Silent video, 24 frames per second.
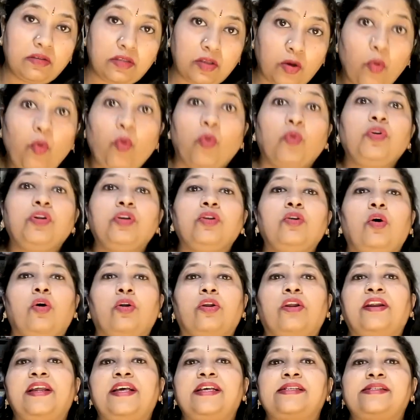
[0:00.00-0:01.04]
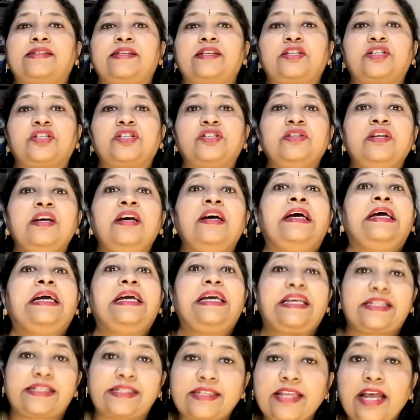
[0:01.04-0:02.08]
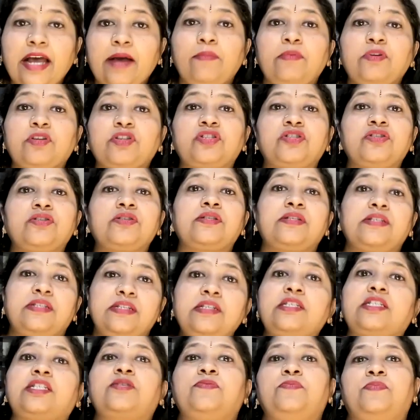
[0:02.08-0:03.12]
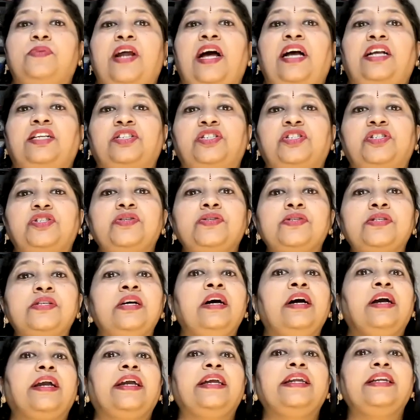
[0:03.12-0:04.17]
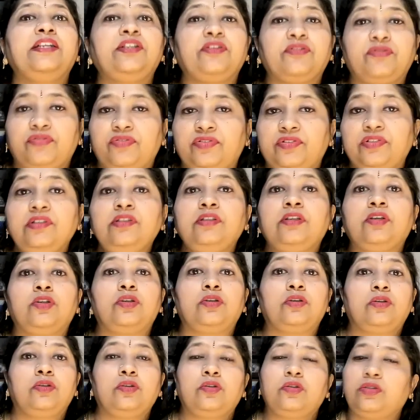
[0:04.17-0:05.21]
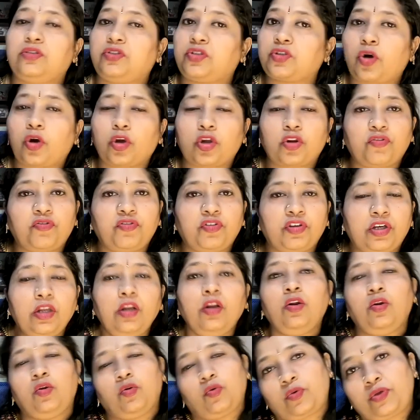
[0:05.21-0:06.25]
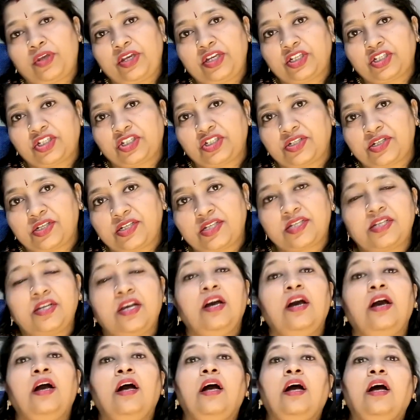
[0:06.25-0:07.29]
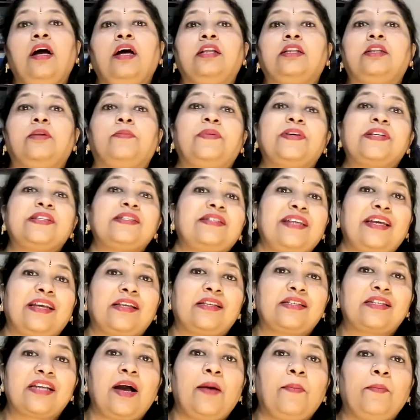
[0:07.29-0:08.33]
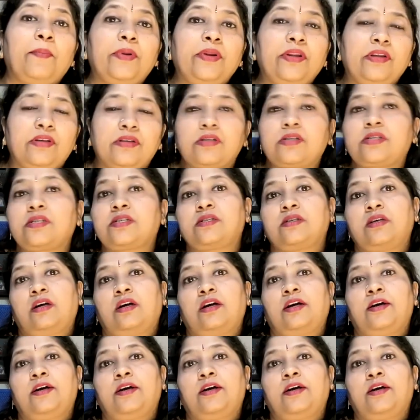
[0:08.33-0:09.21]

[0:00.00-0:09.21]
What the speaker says: the owner organization establishes its branches in different geographical locations. The best example is